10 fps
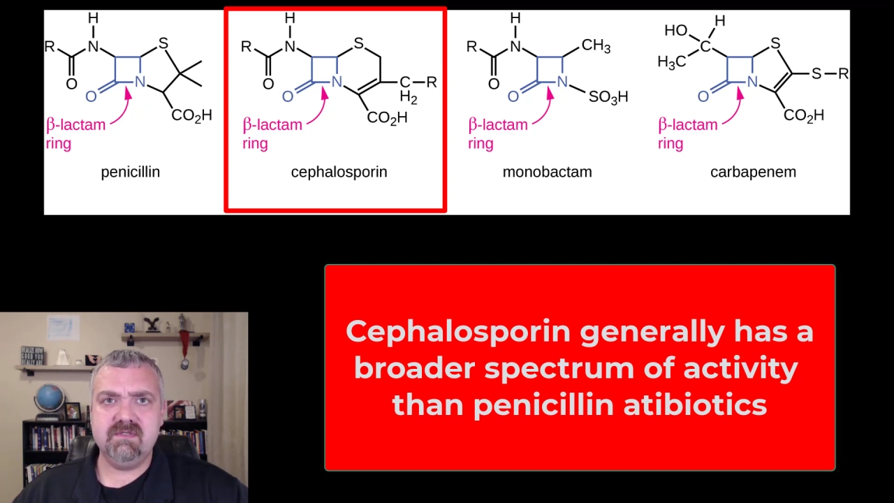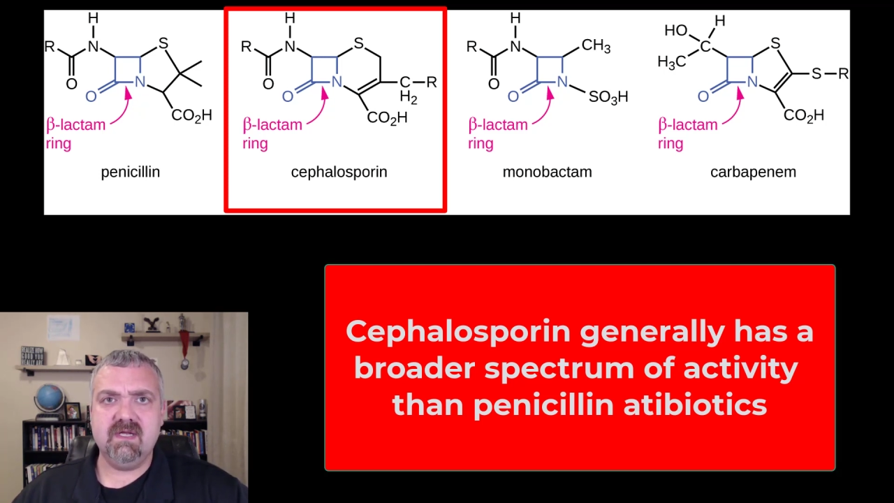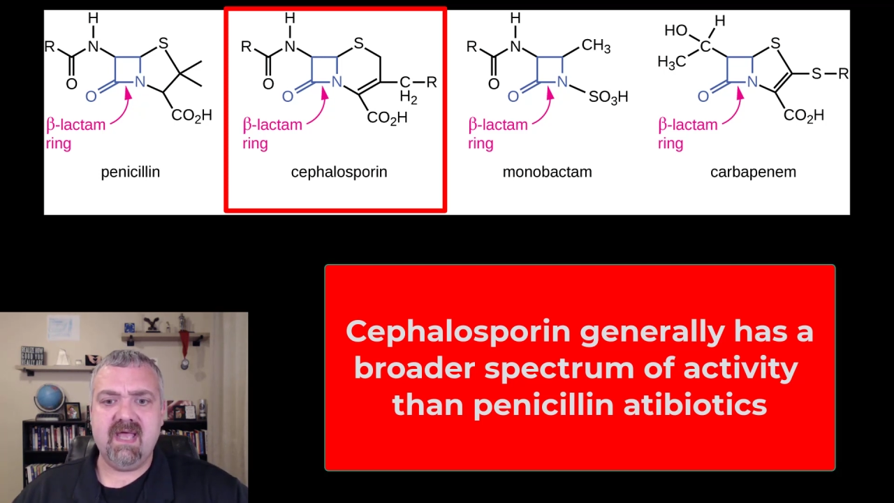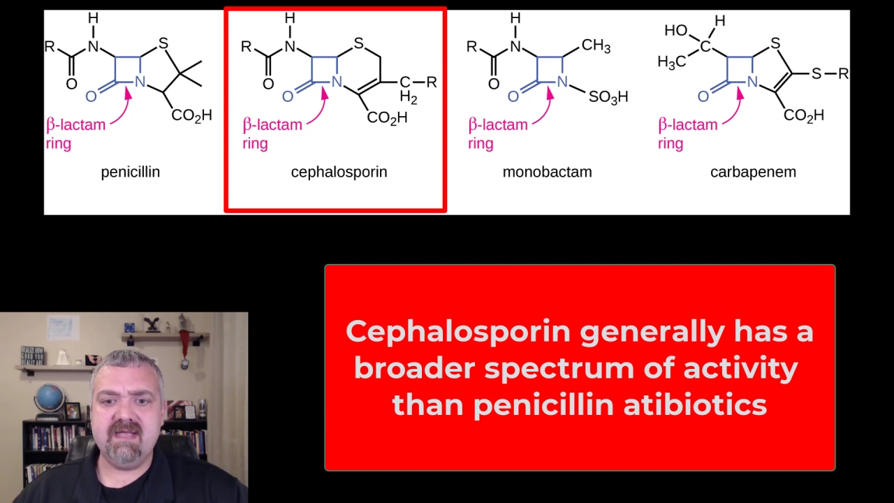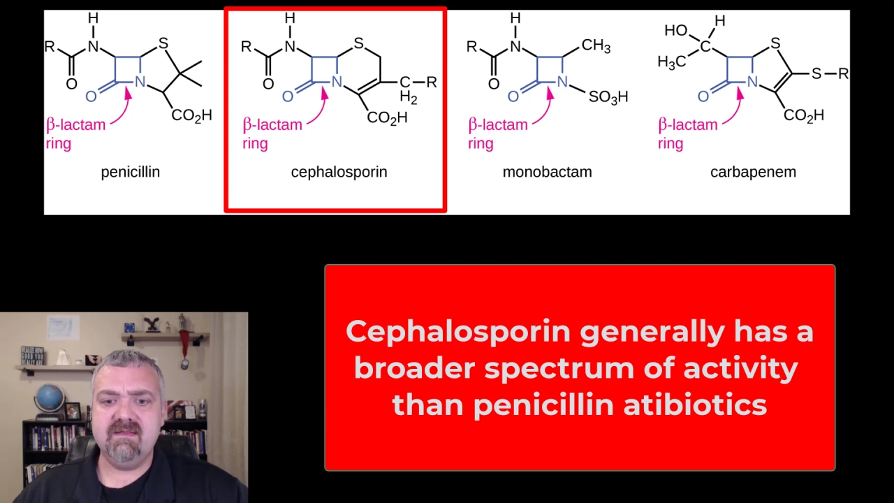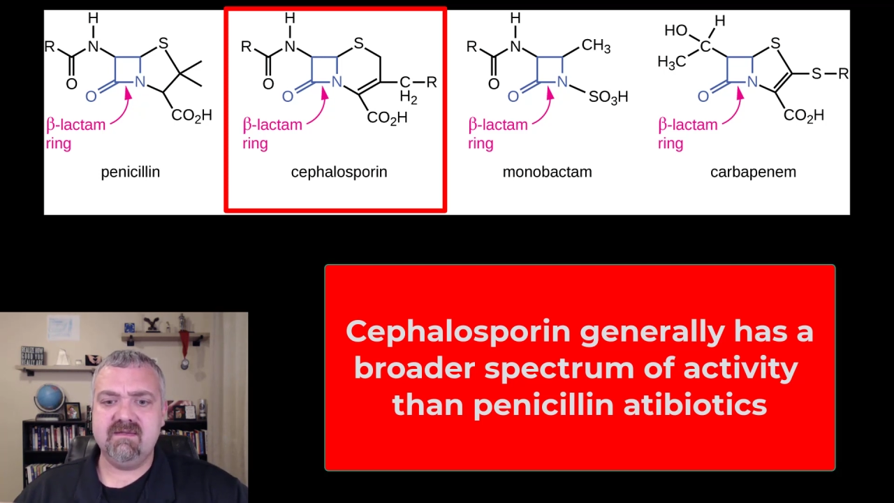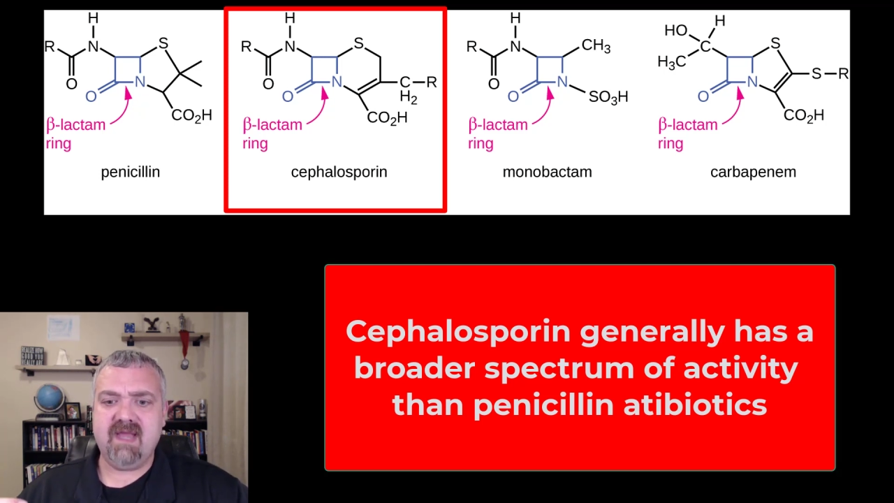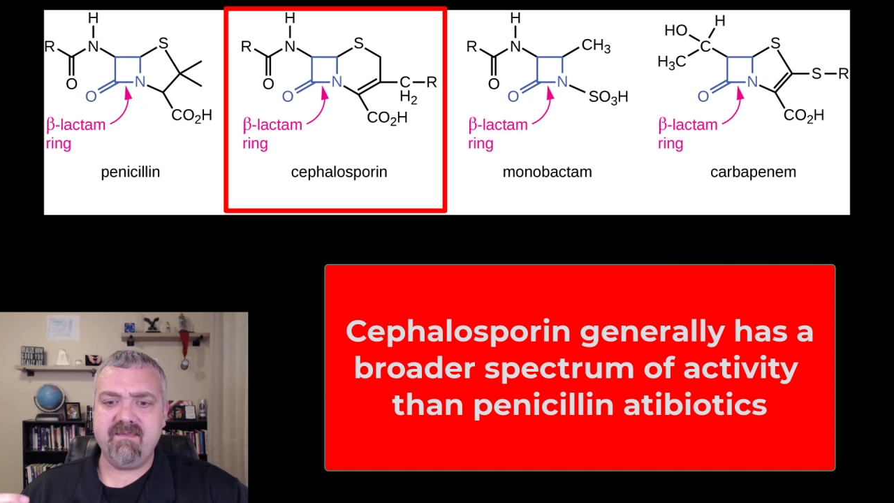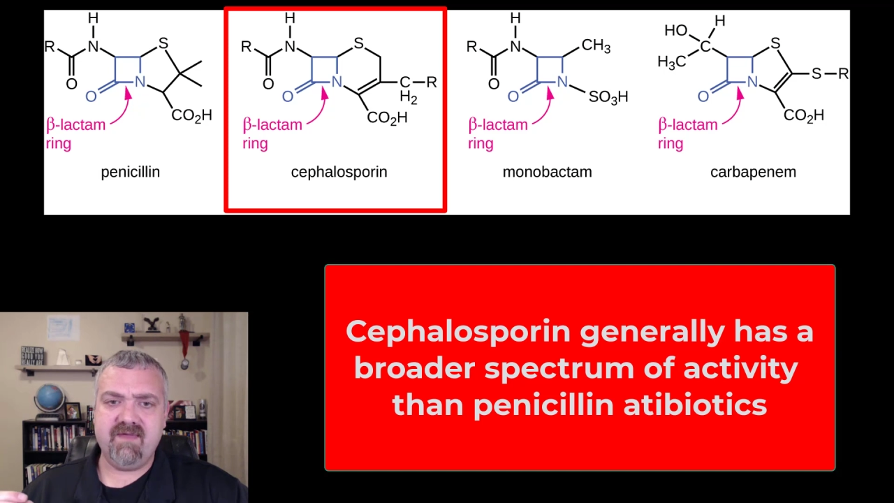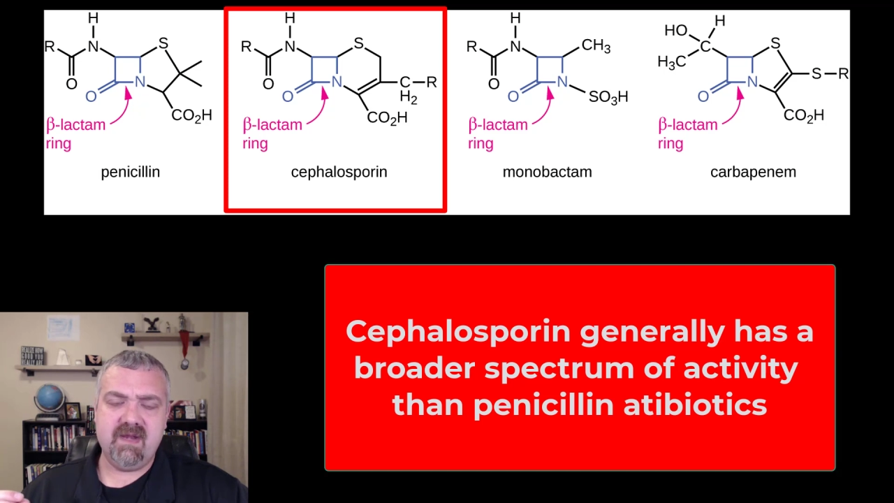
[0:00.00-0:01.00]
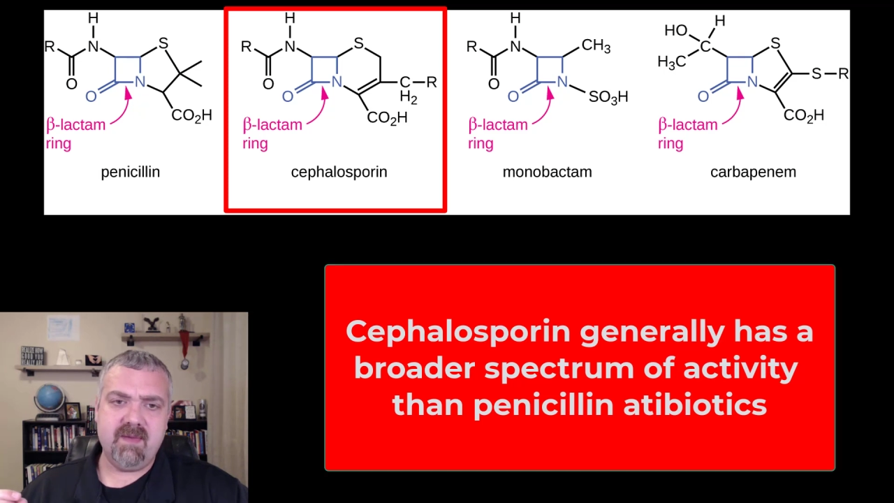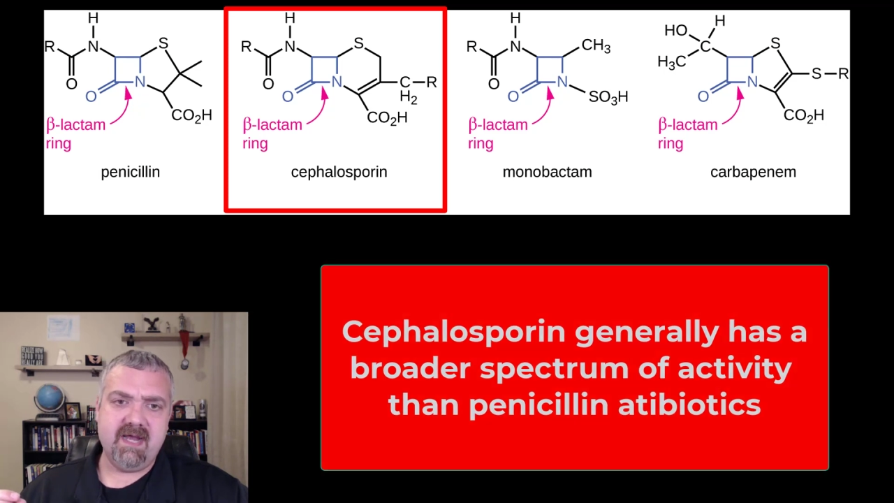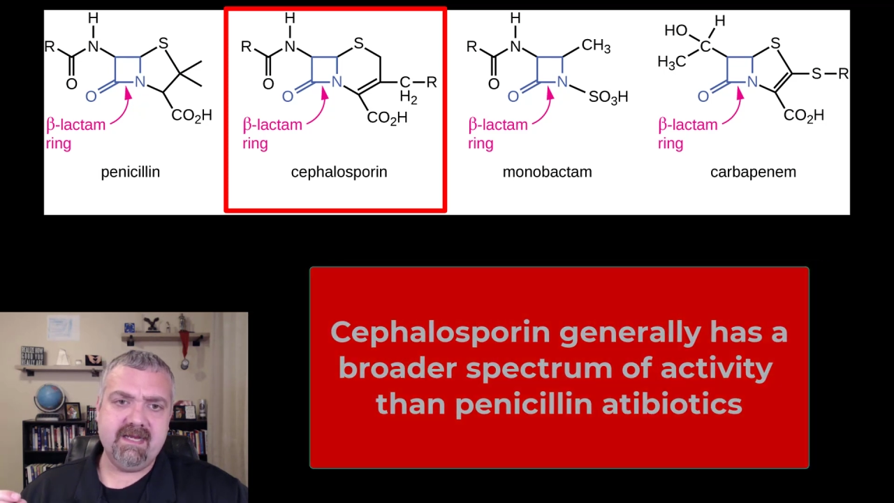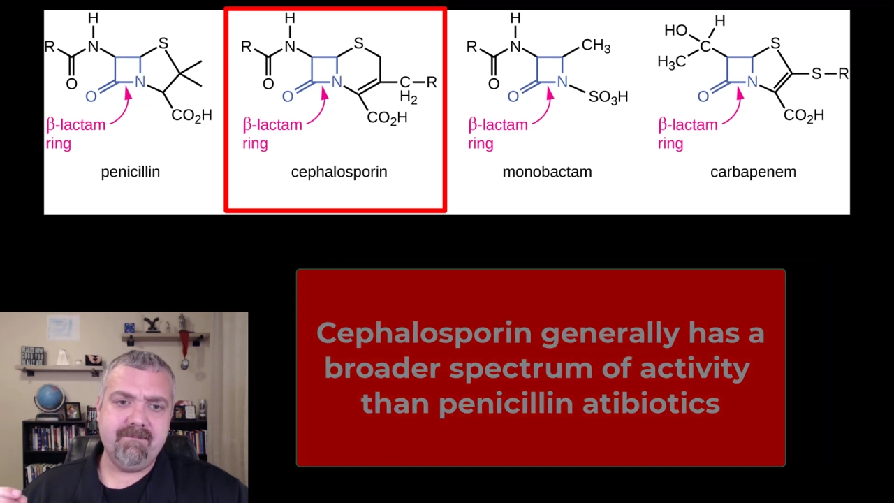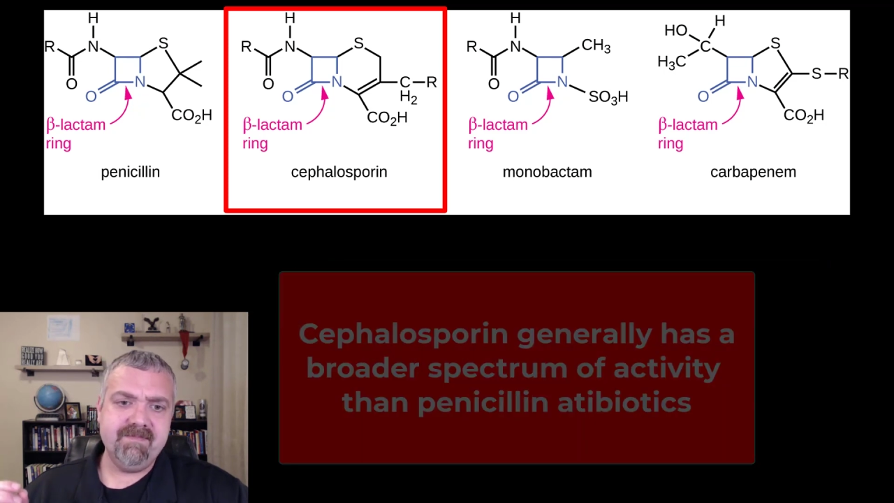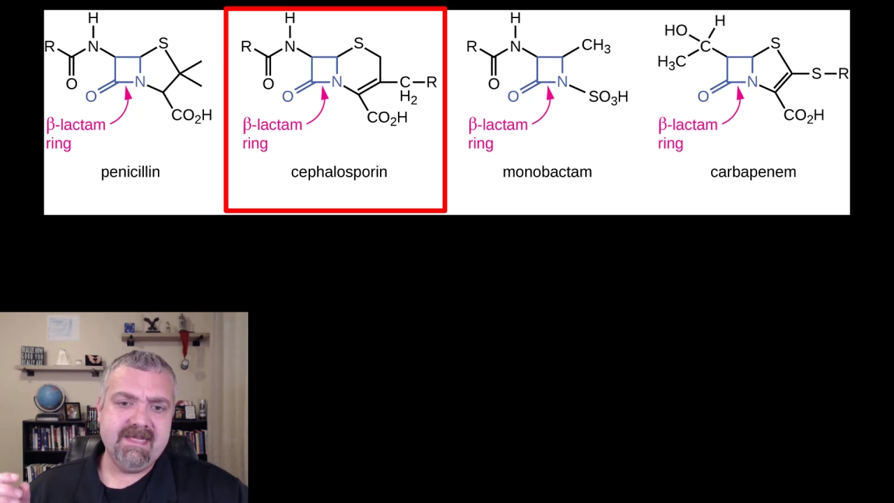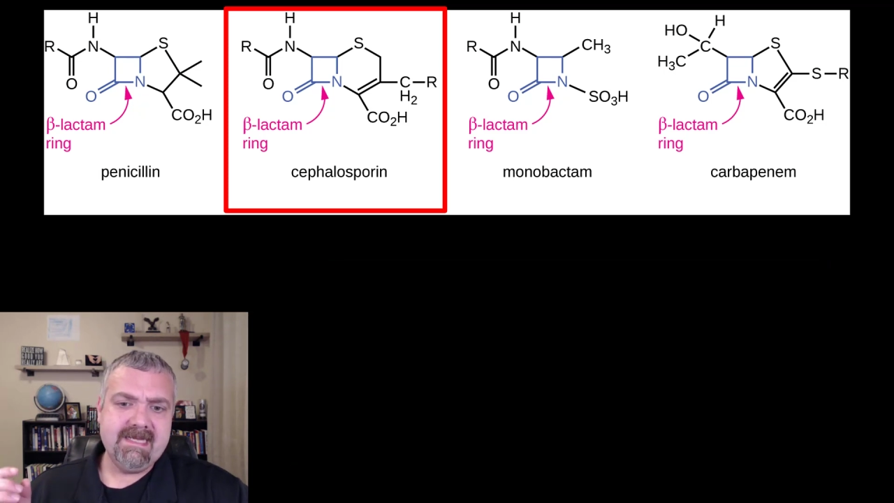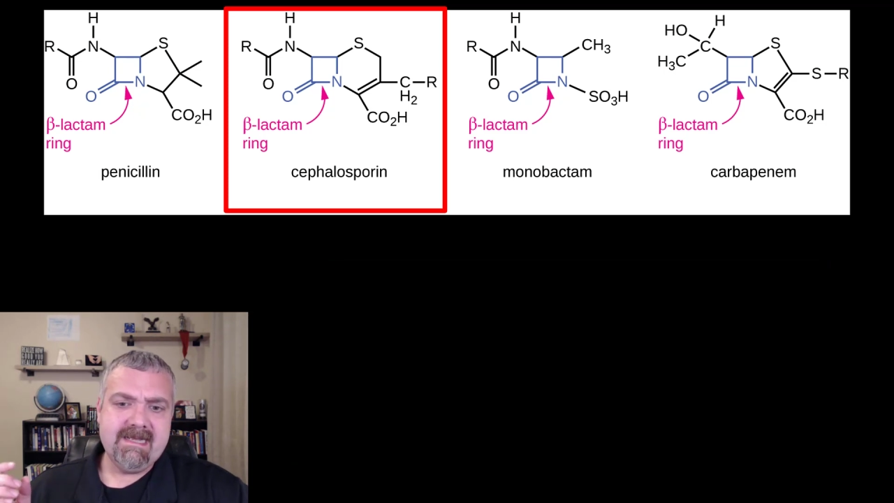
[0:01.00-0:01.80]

to to like this type of antibiotic.